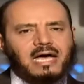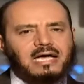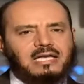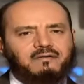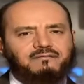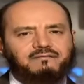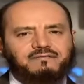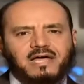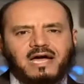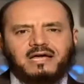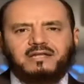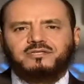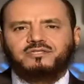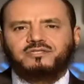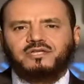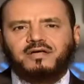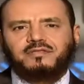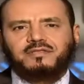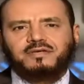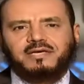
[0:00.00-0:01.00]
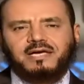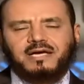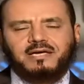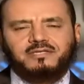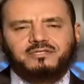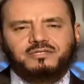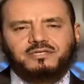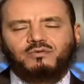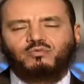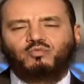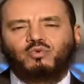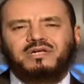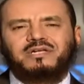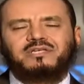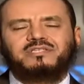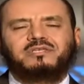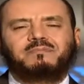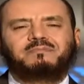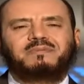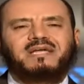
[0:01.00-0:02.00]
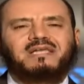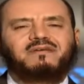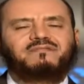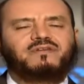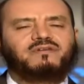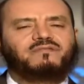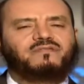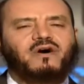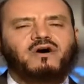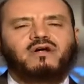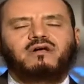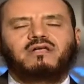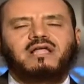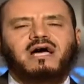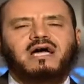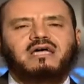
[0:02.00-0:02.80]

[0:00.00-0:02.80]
And if that is not the case, then what is the benefit of our